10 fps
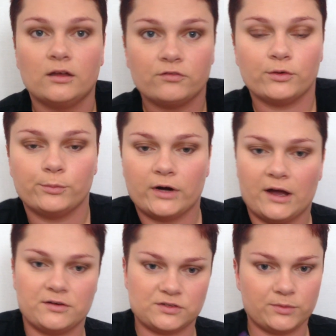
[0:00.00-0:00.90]
And for
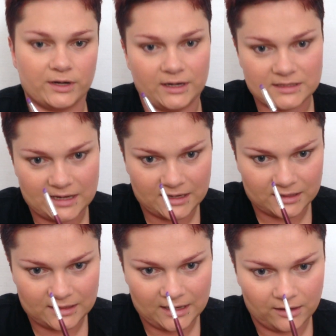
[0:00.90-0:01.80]
brows, we're going to take
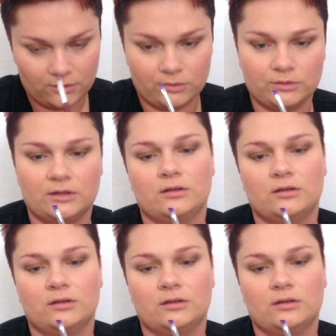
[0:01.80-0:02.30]
an angled